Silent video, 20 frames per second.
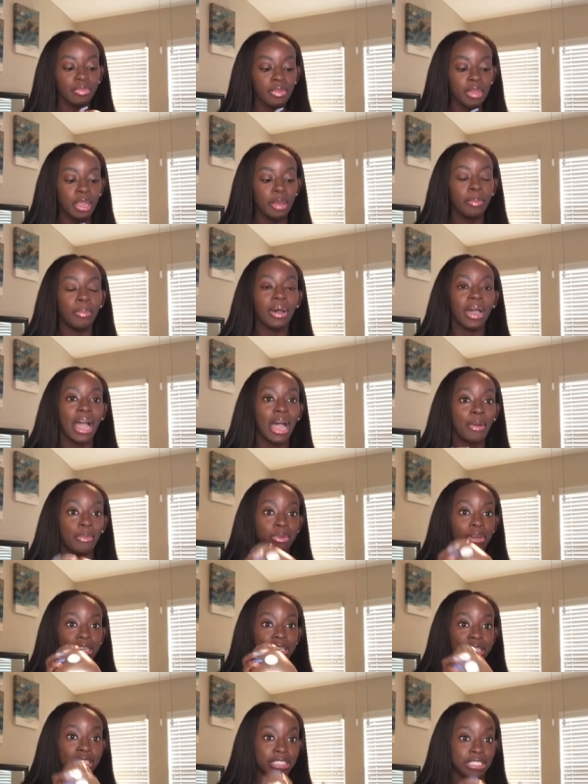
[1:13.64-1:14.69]
But I
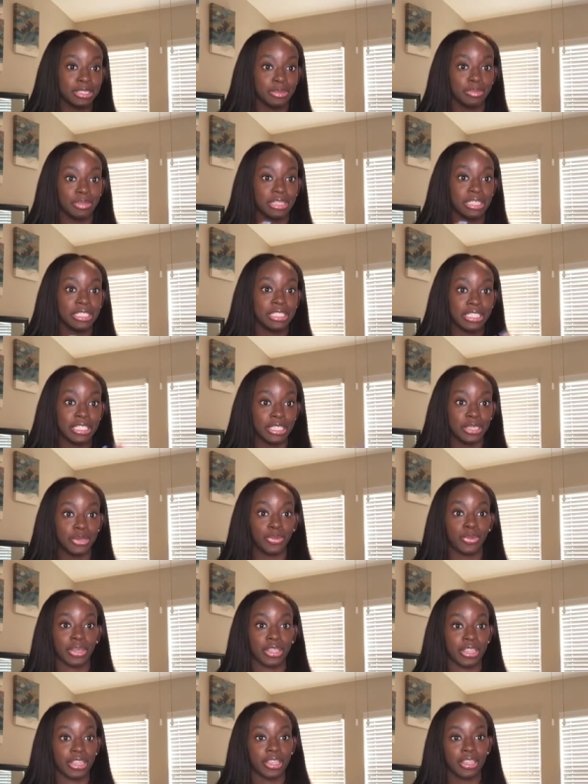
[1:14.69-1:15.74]
wanted it to blend in
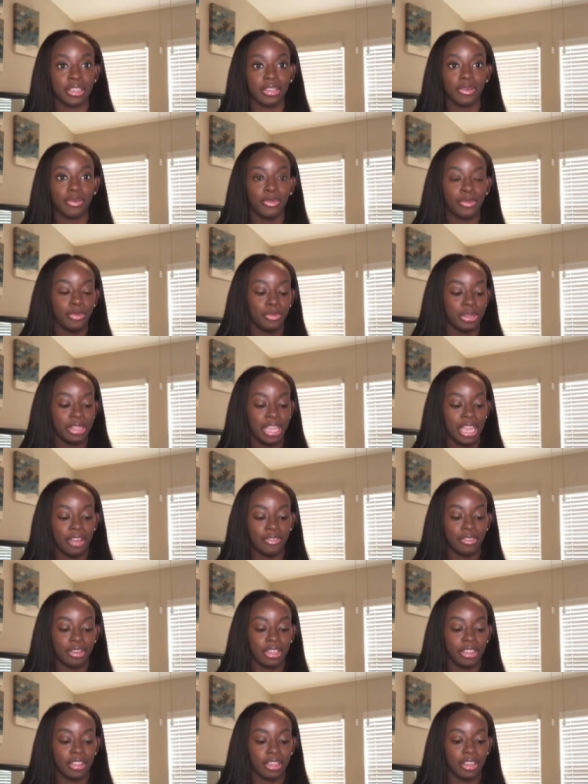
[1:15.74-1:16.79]
with
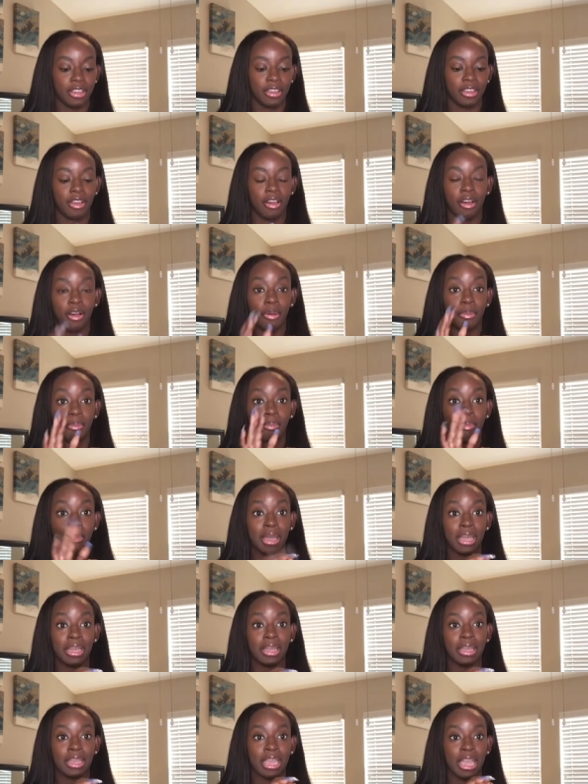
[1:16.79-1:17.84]
everything on my
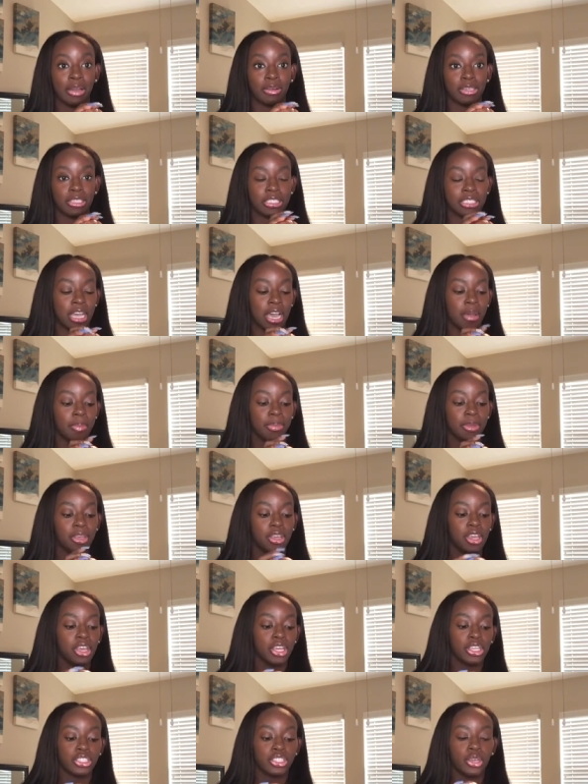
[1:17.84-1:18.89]
countertop.
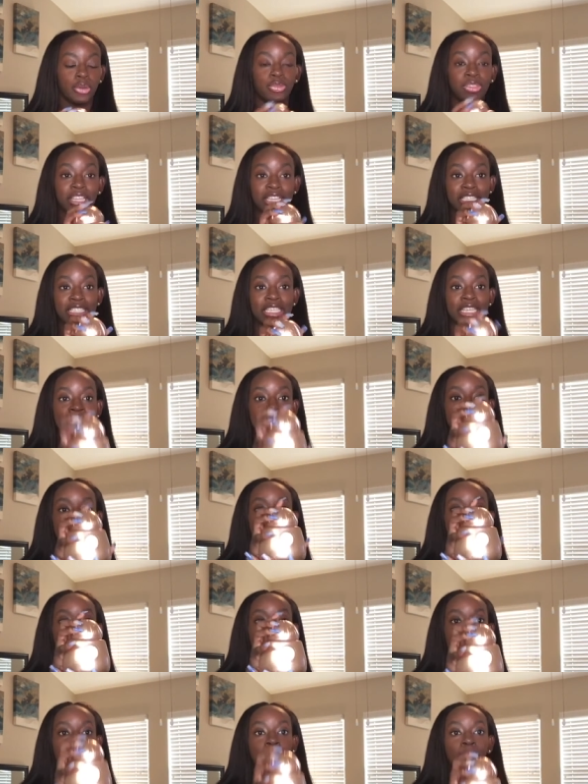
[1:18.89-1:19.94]
So this is
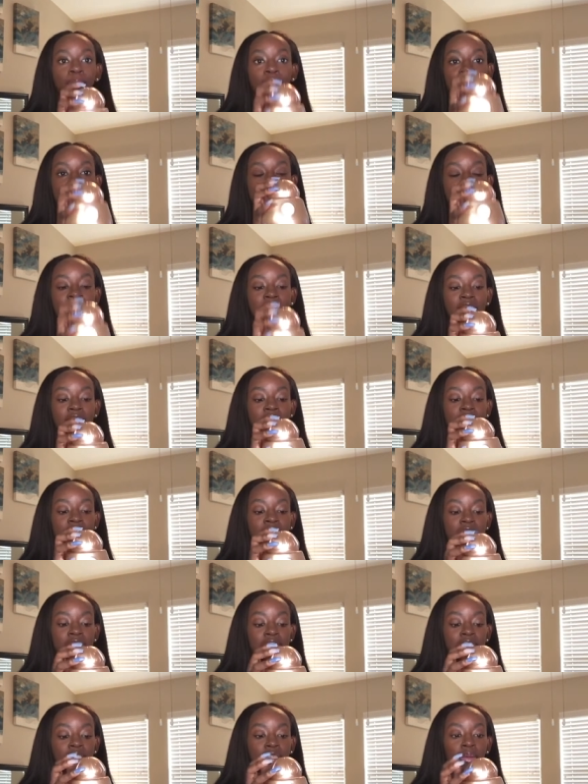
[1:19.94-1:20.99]
the brush and the cleaning
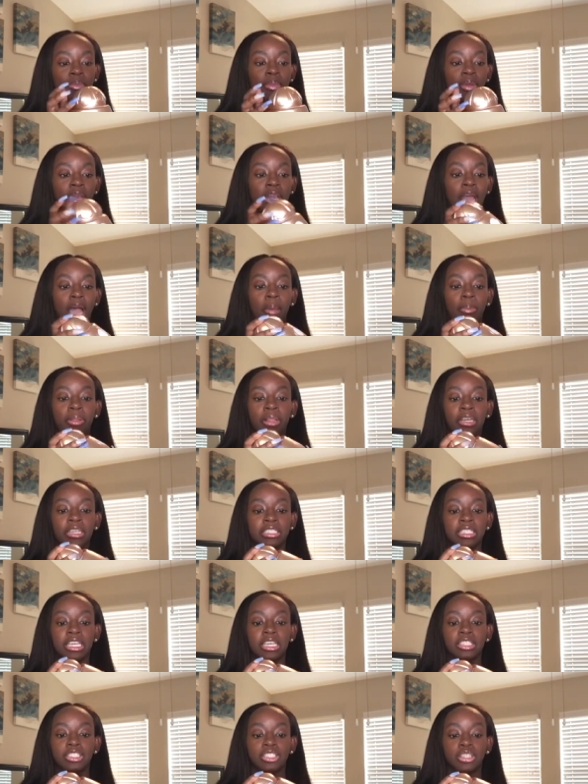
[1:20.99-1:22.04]
system, not plugged
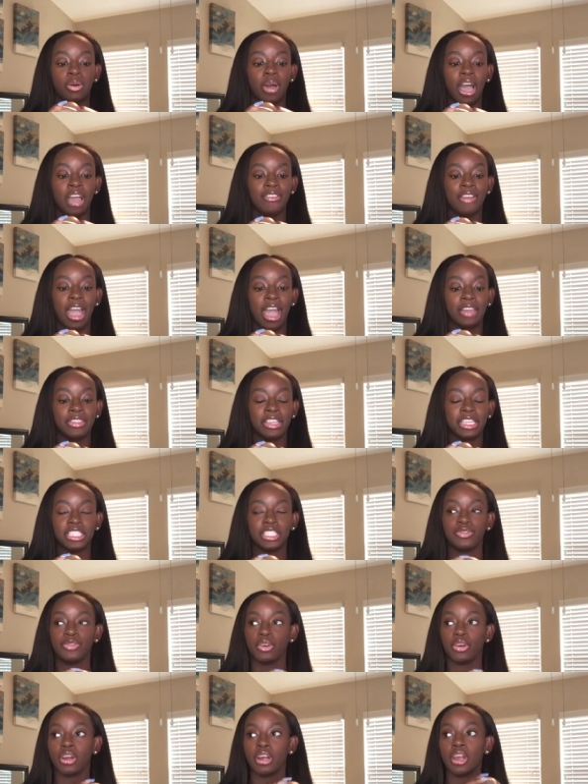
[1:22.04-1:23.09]
in. So I've had this
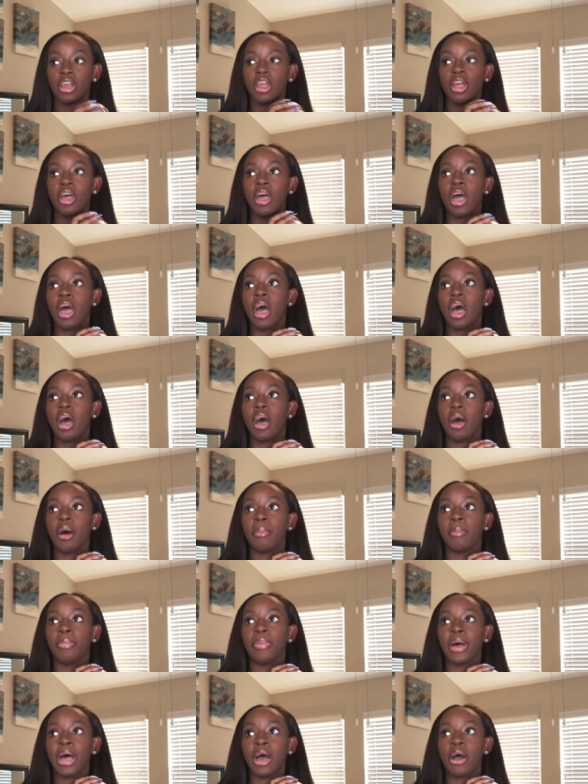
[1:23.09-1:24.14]
for
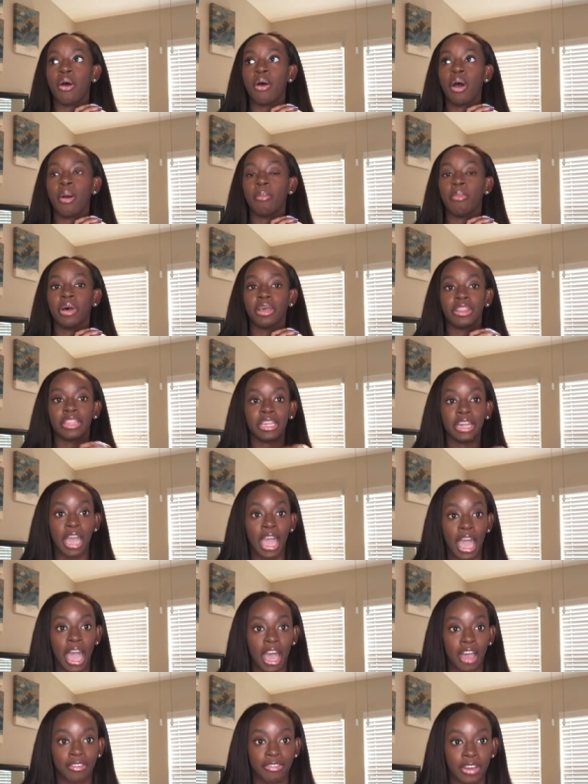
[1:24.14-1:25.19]
about a month and a
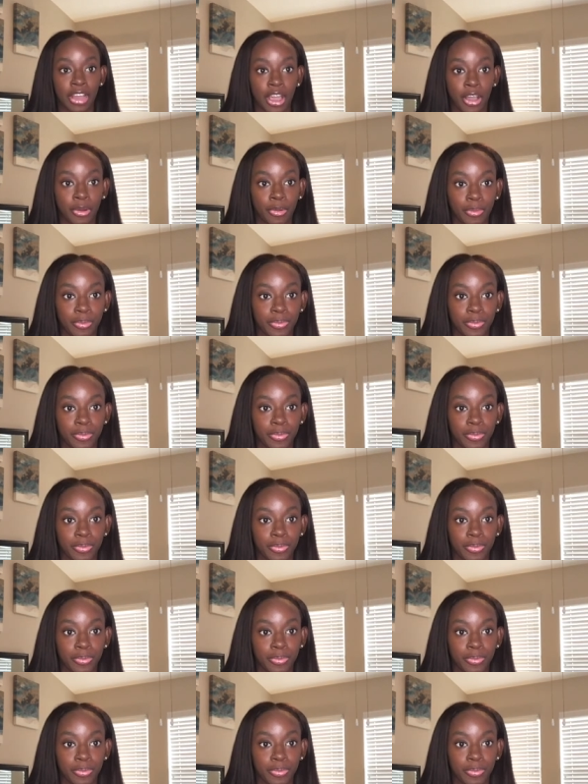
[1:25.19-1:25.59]
half now.